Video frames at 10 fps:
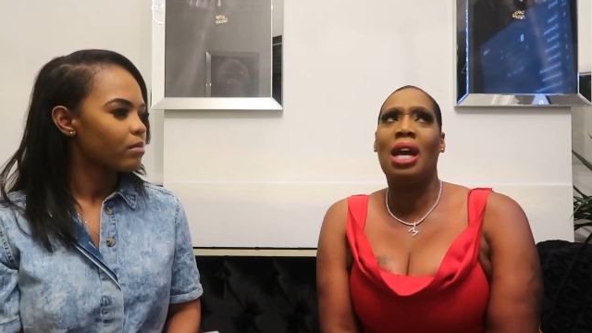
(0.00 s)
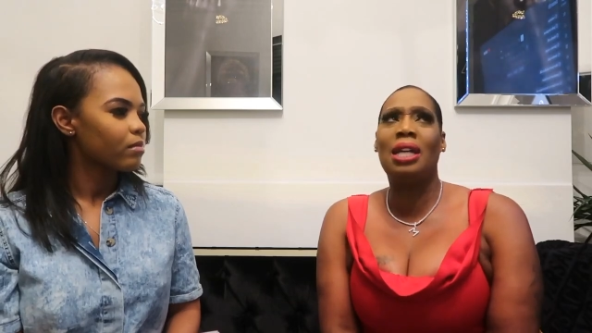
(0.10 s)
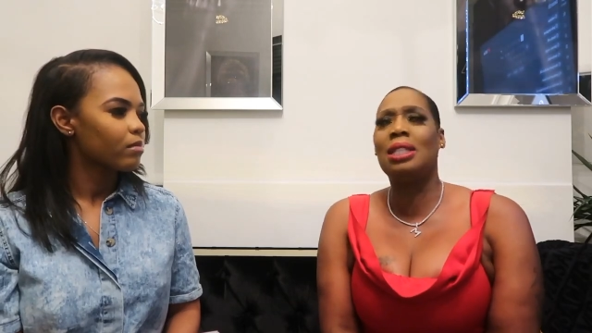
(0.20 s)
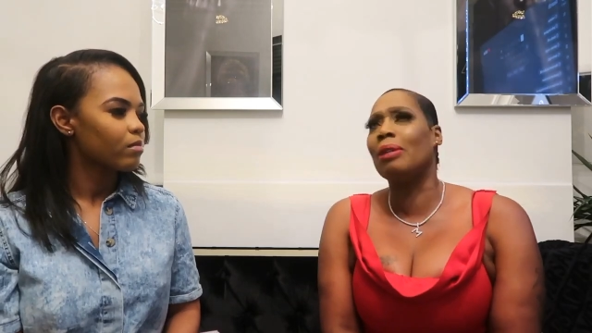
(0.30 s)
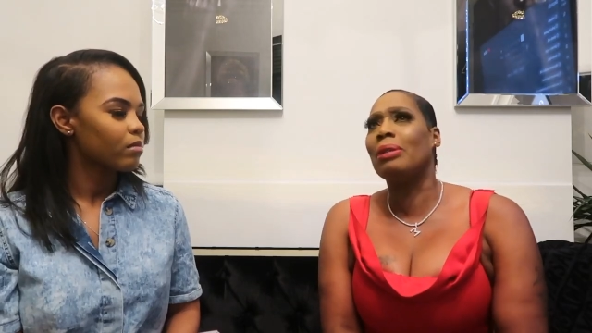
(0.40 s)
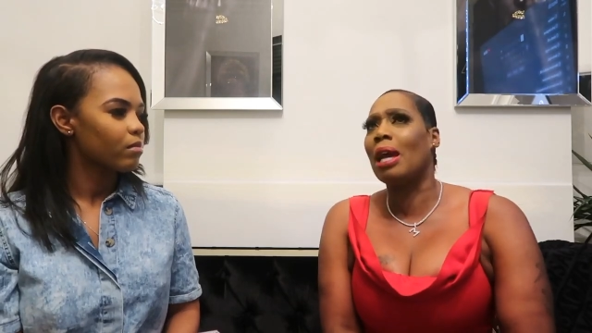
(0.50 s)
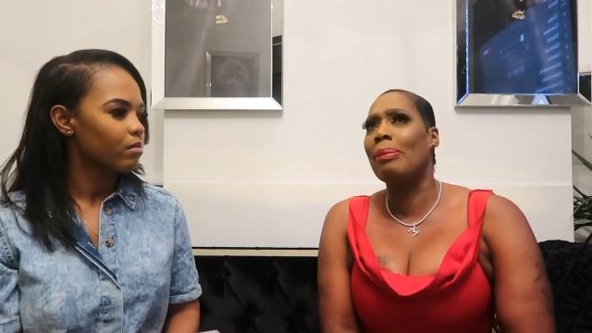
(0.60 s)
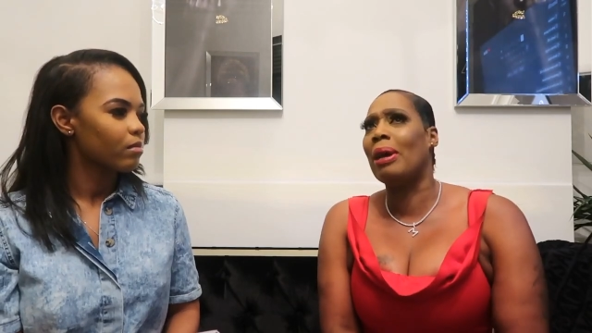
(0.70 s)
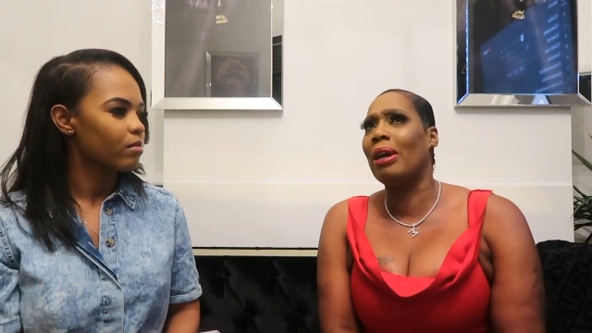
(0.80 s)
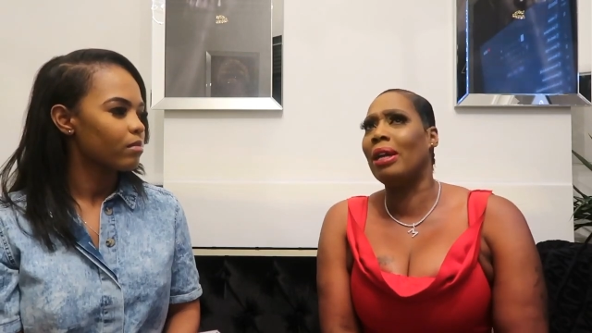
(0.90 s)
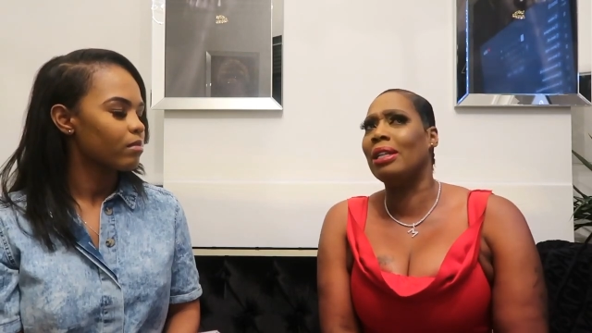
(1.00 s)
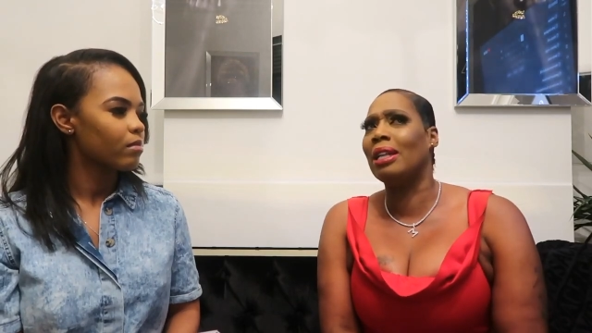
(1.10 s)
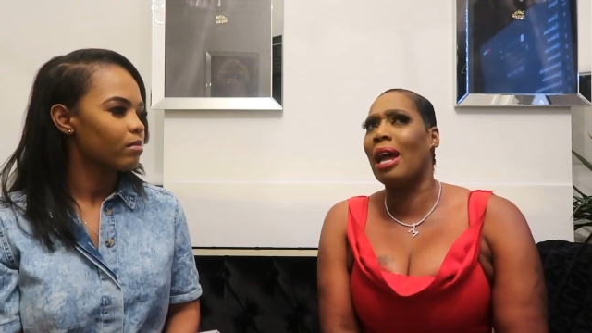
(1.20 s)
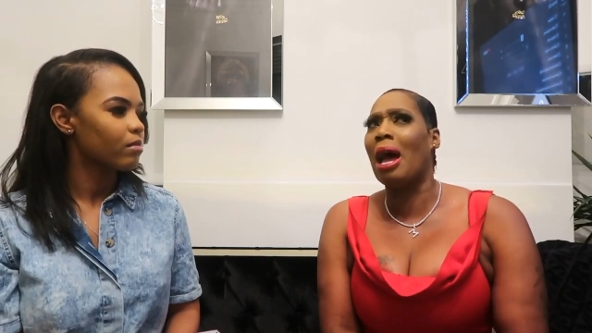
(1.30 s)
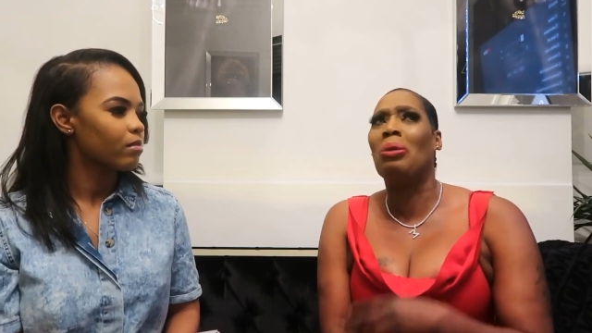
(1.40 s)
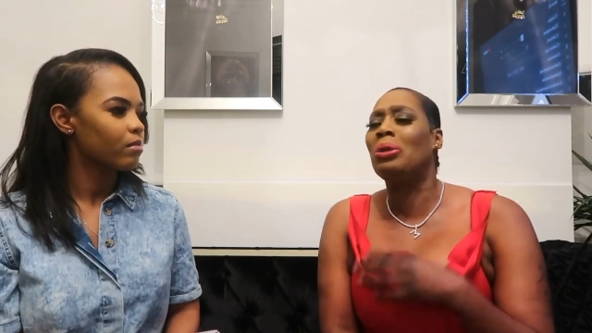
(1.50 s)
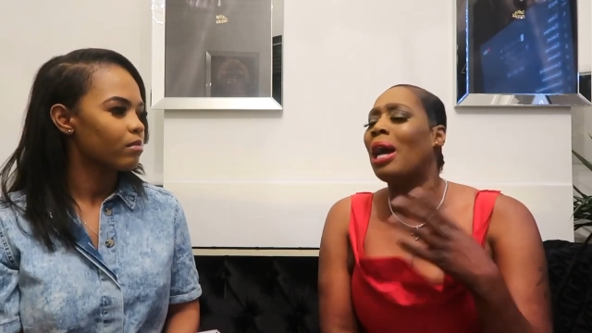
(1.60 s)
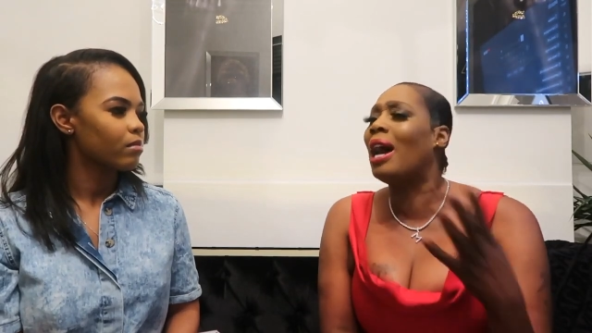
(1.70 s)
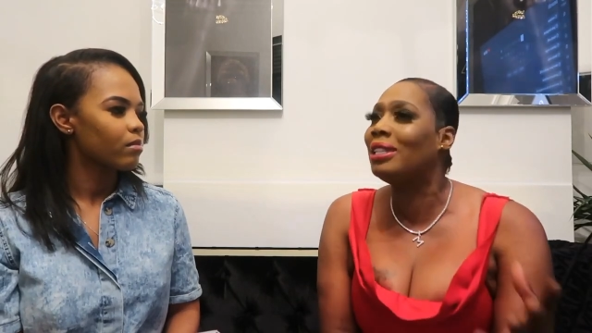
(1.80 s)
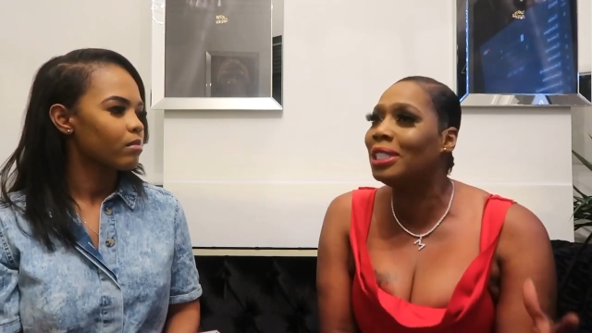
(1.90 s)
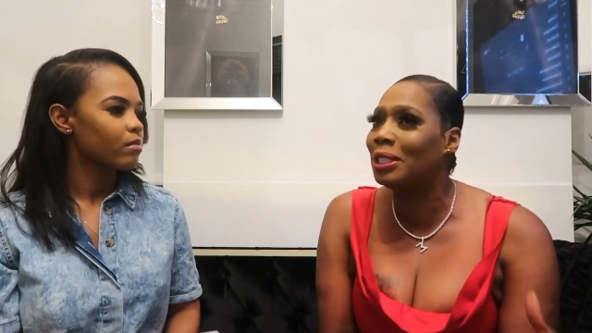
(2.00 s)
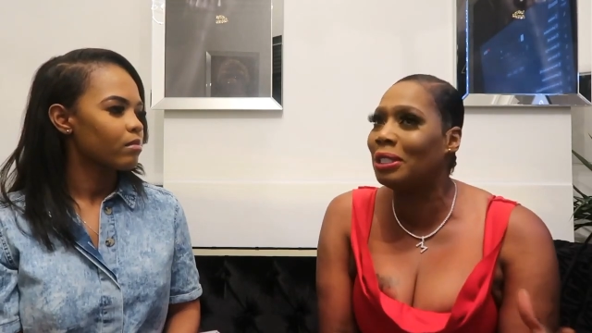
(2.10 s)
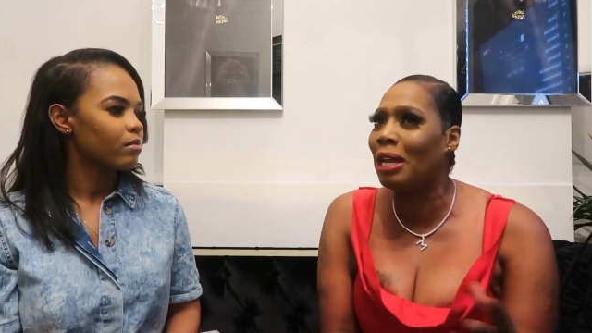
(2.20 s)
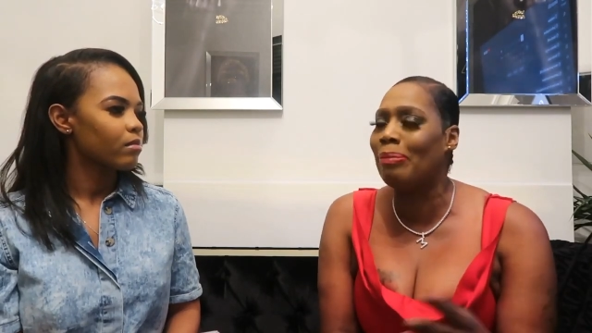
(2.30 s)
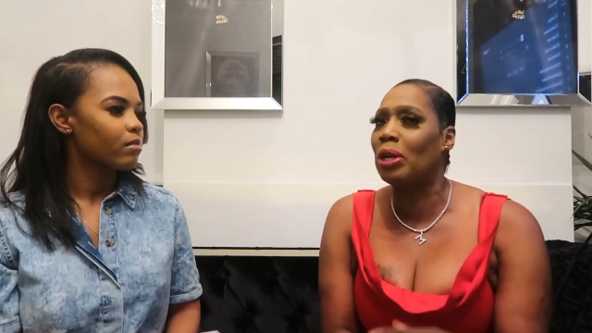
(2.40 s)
Speaker 1: and sometimes I I would answer them.